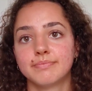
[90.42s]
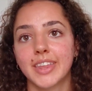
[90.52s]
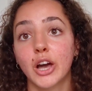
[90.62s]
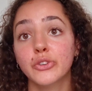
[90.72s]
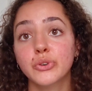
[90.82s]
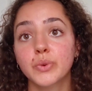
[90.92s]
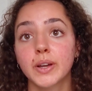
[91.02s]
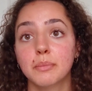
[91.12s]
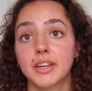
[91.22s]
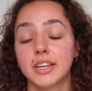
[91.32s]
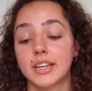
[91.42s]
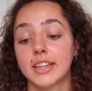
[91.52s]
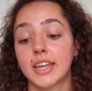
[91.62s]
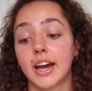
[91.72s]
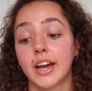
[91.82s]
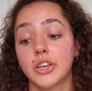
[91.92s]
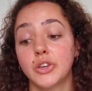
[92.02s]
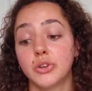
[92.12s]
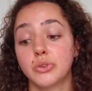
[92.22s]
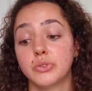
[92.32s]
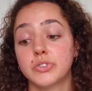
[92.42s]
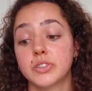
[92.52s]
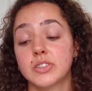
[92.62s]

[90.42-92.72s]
They also recommended that I use